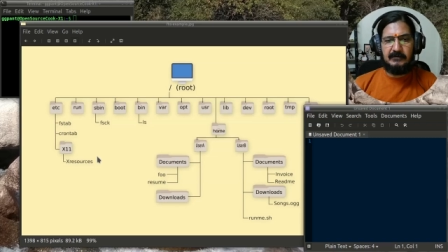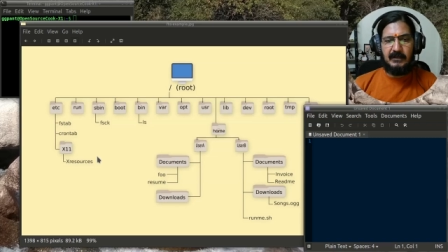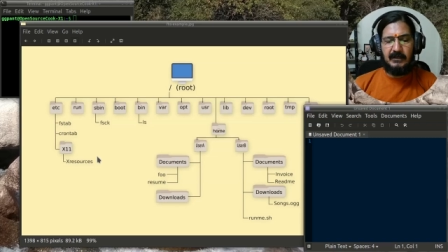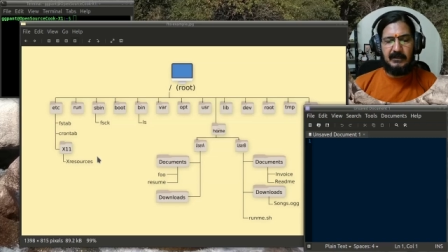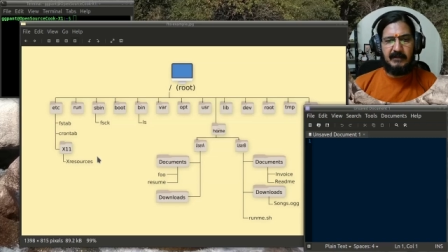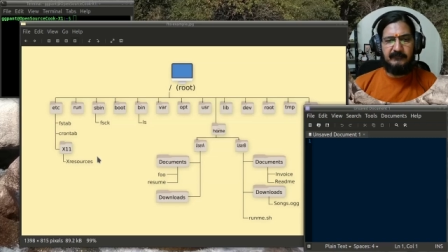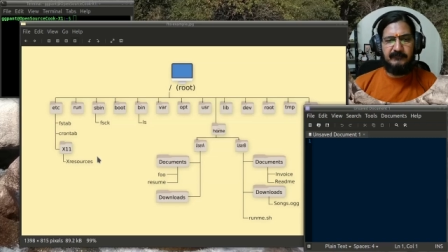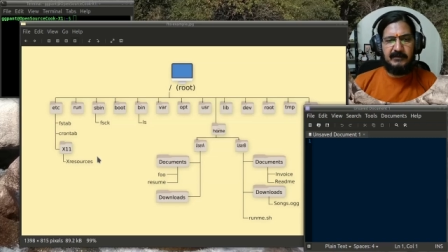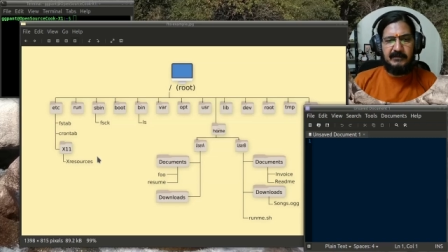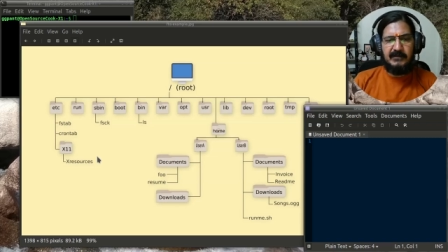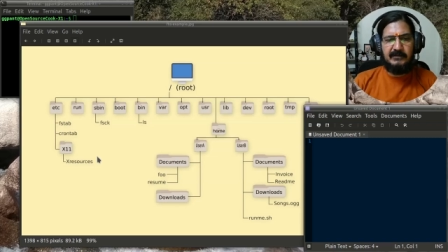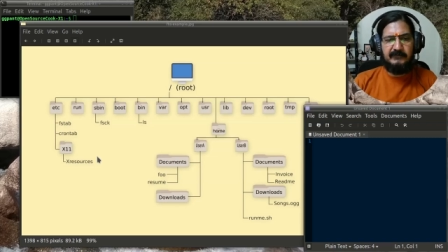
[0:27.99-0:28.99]
a graphical
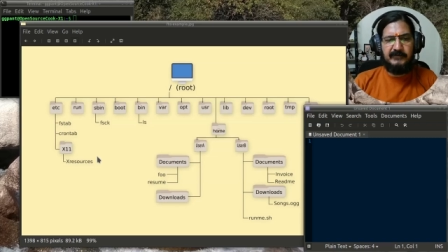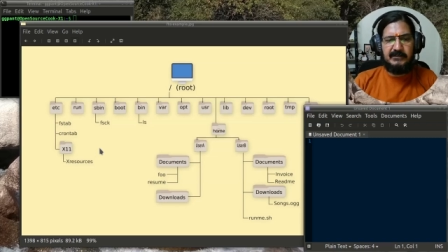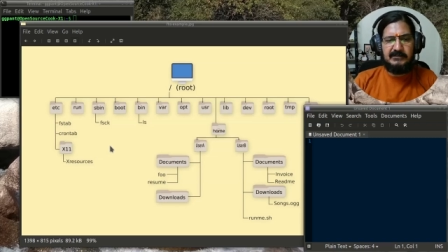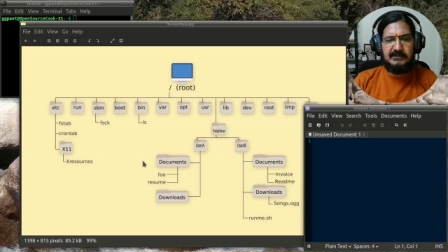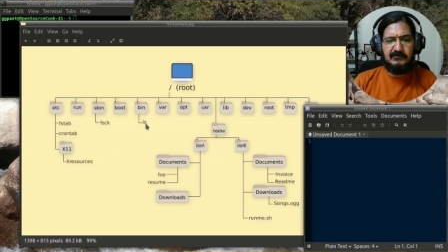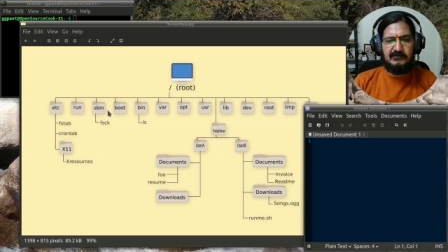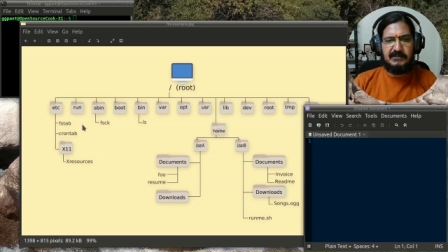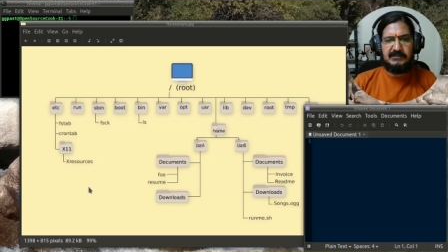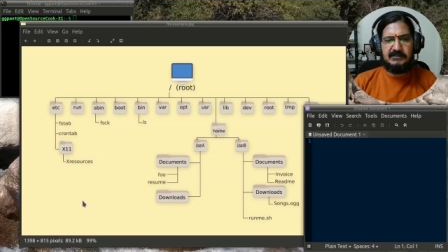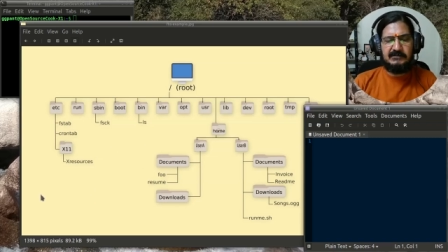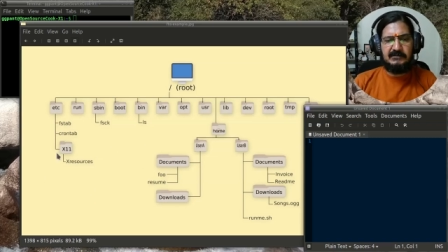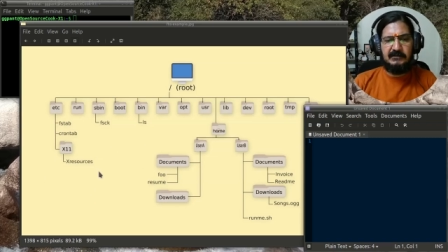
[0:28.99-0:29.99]
interface, you
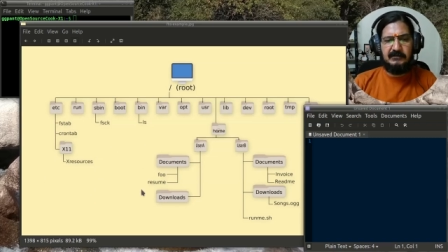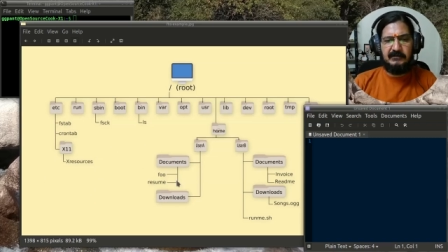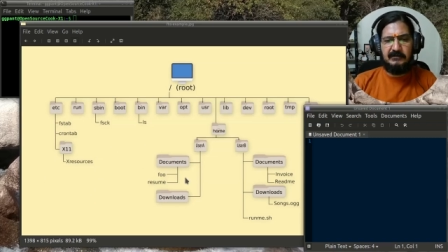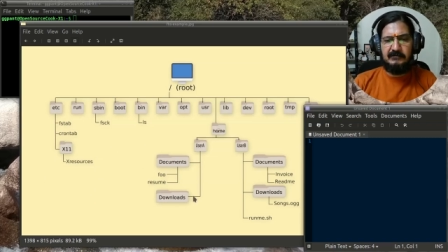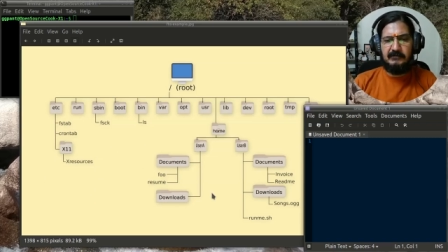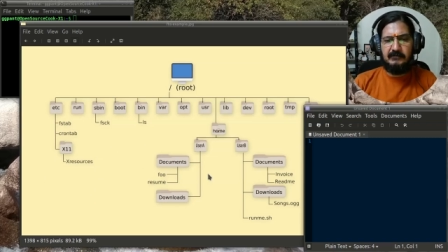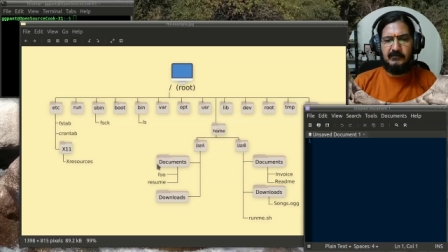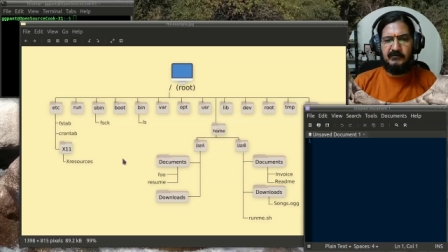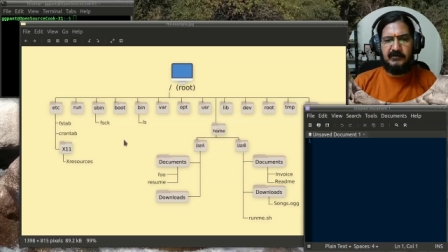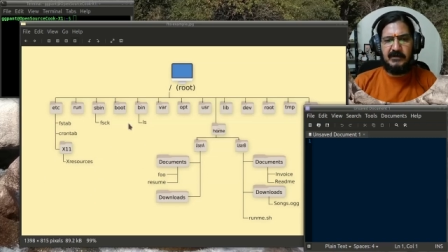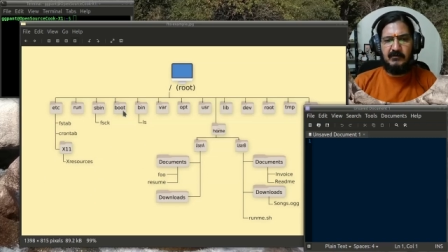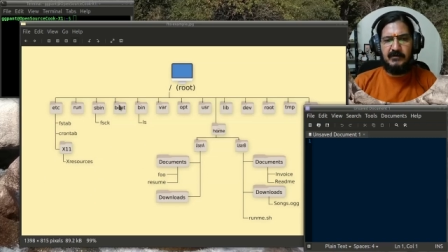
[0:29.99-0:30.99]
just move
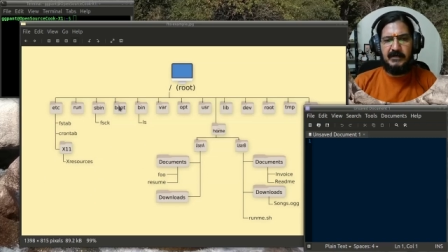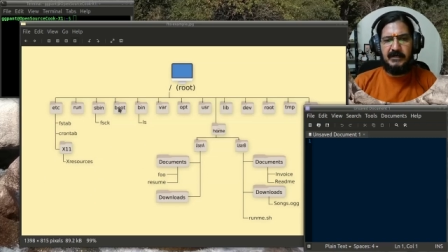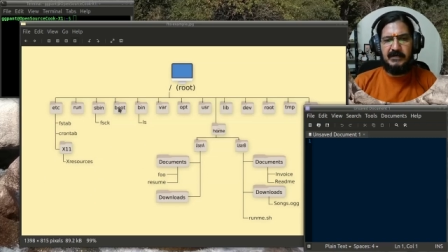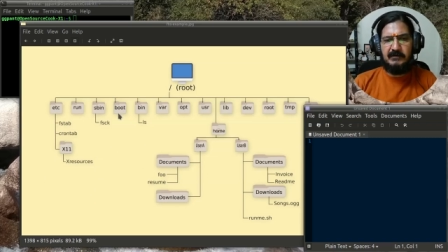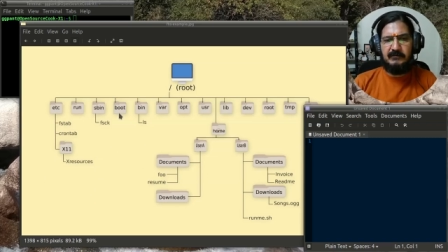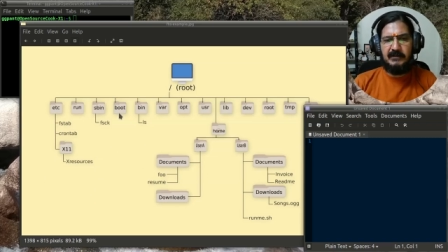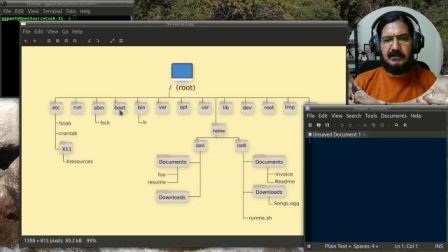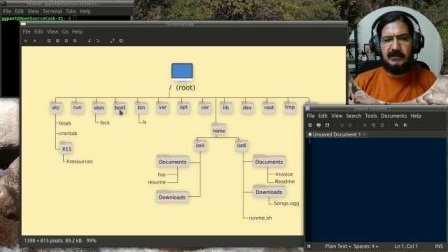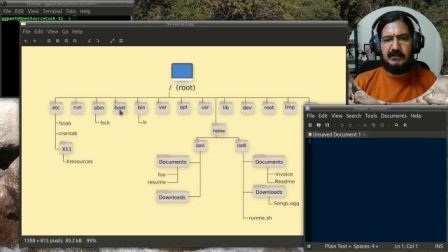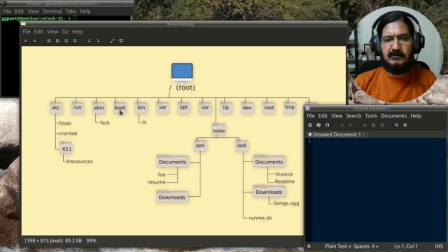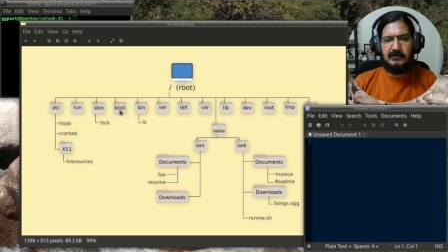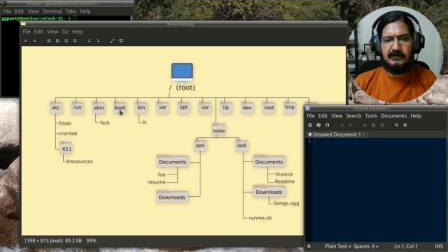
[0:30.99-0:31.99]
around and double
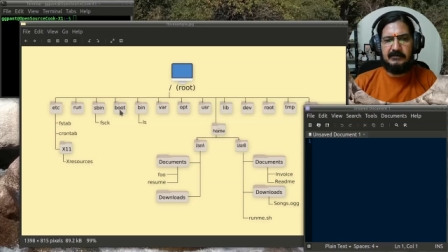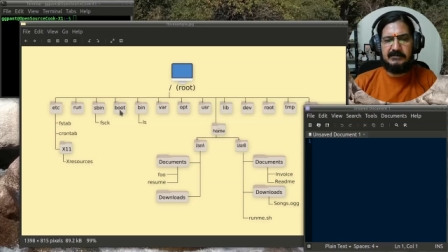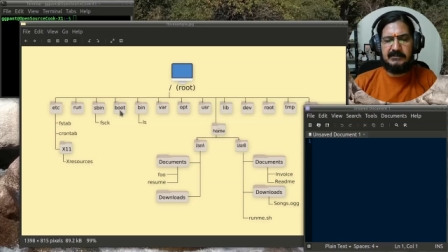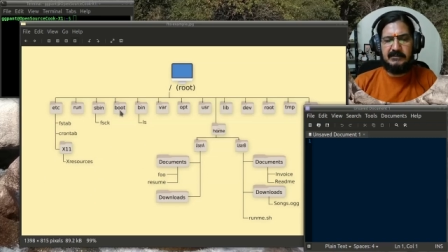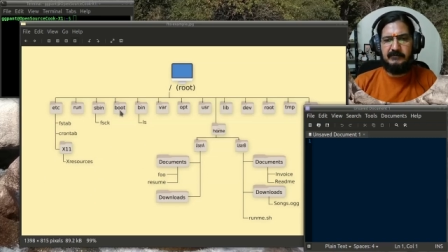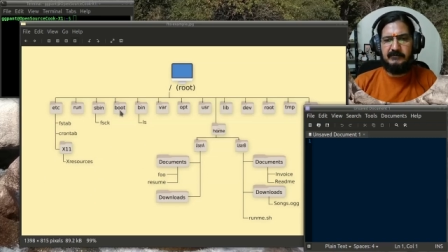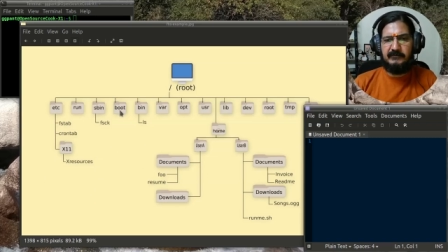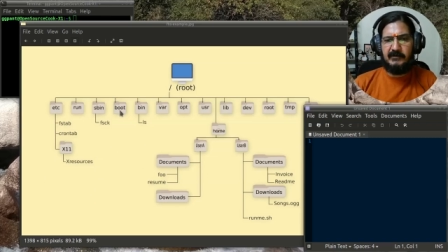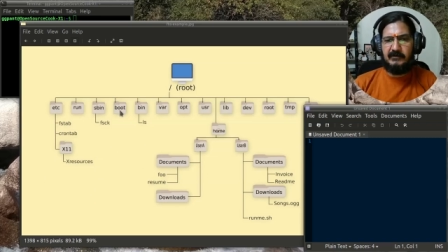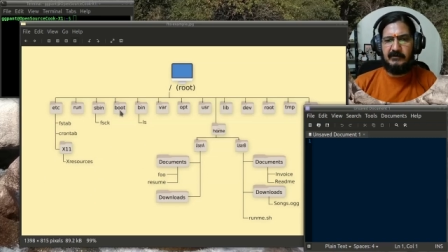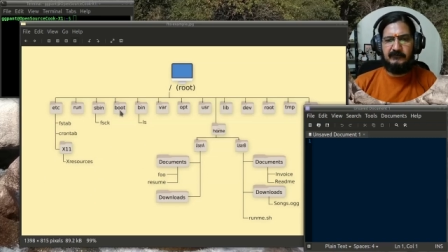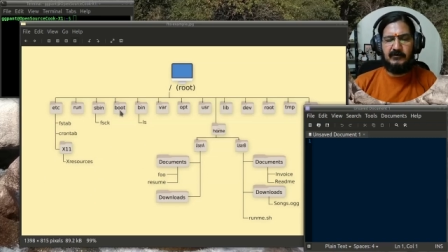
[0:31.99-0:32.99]
click on some
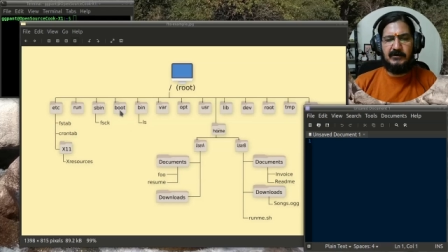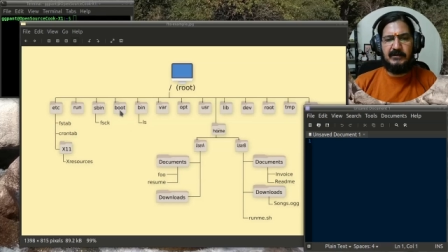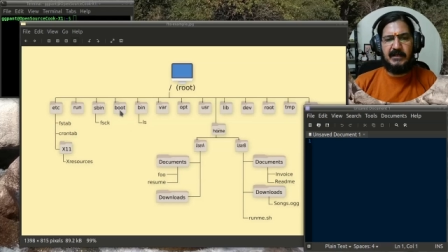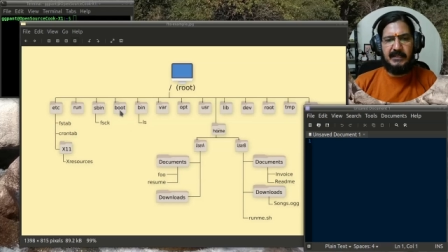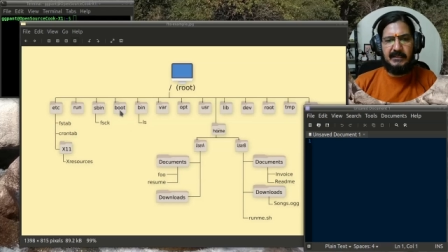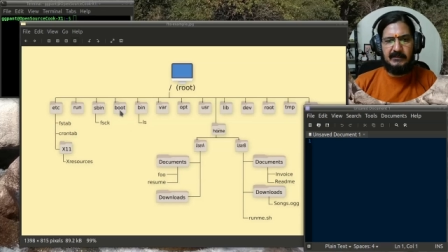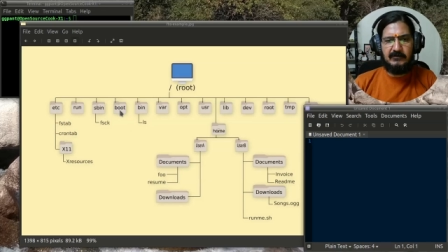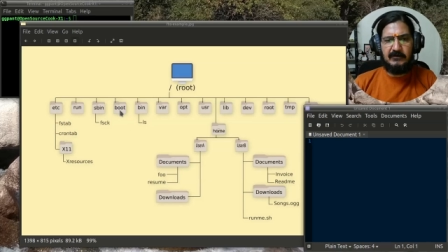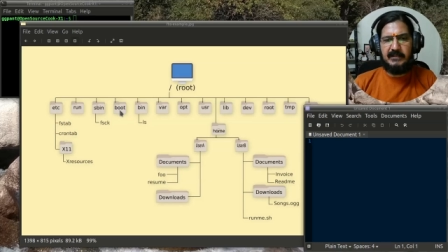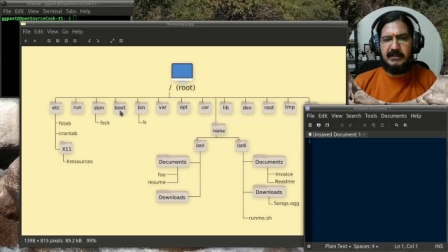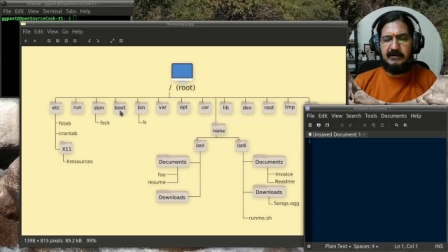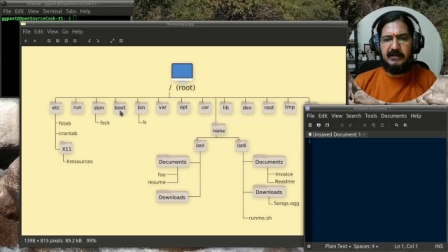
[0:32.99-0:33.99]
folder icon or
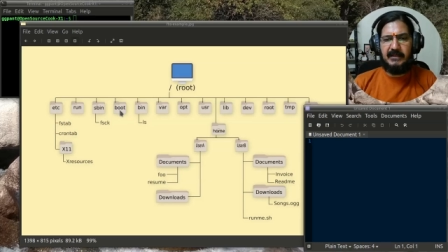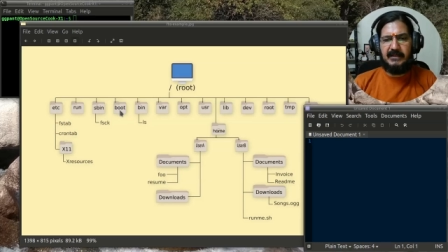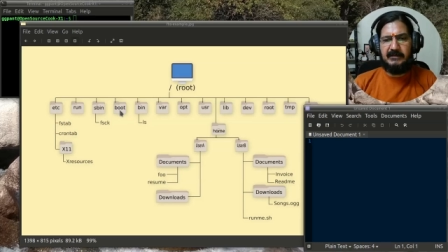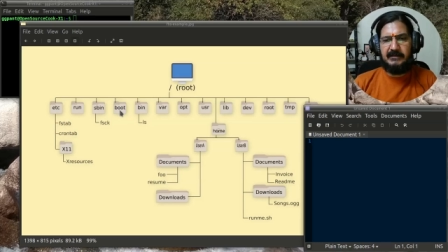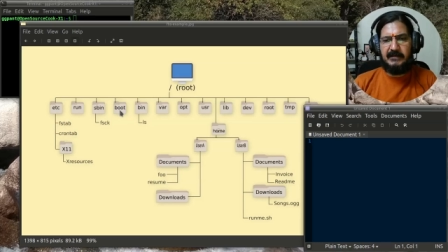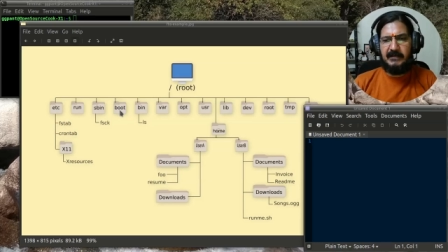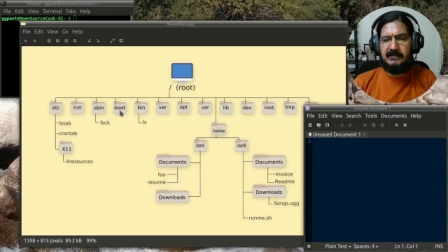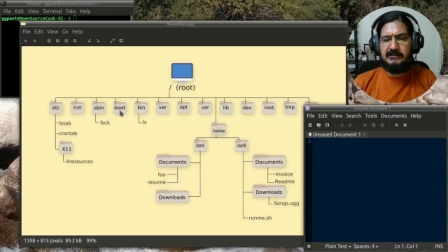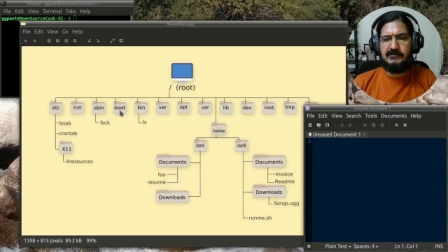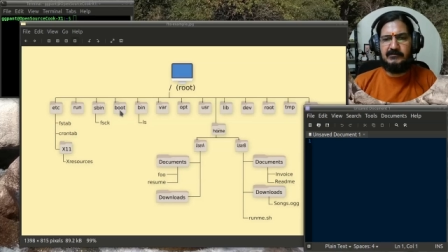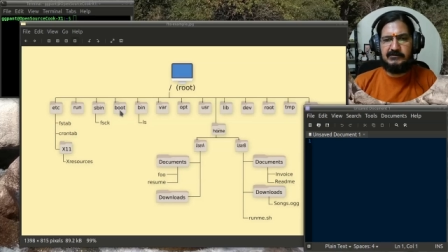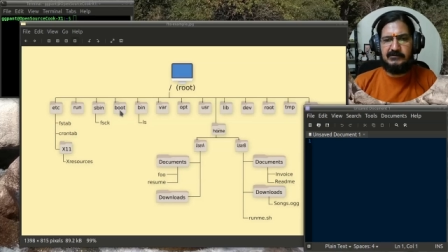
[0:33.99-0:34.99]
directory icon and it
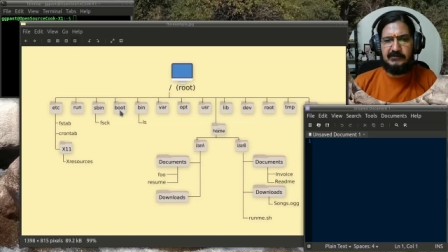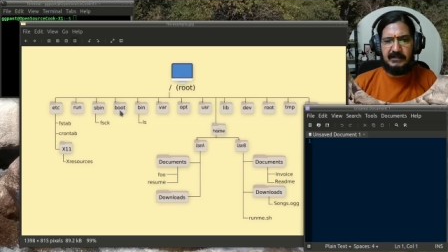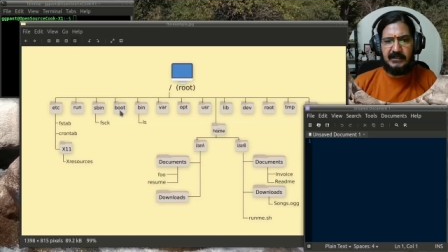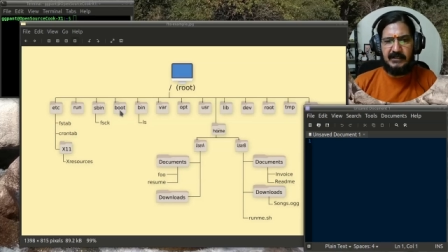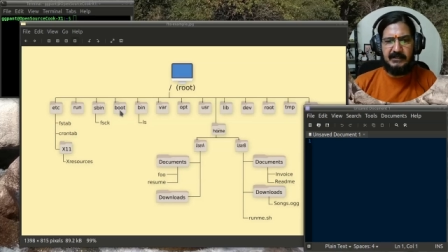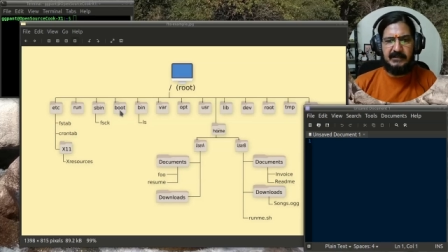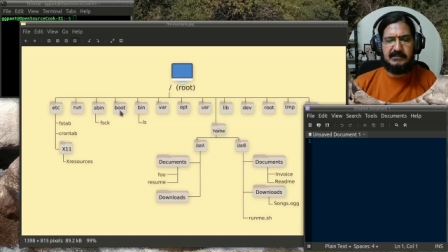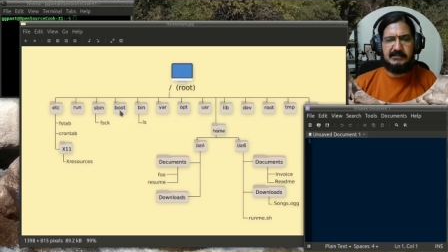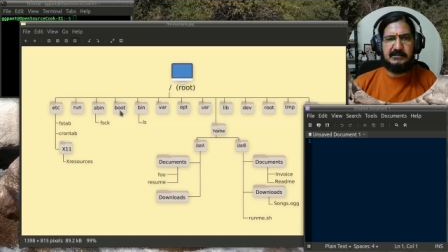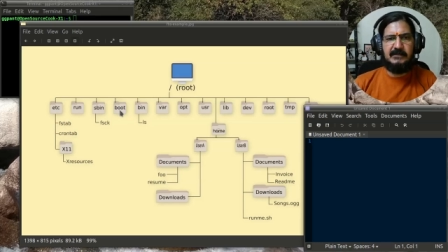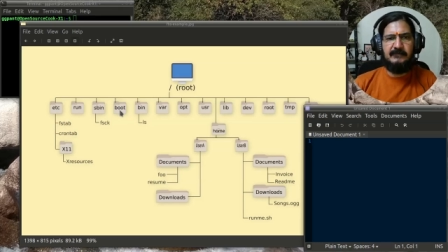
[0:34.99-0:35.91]
shows you the contents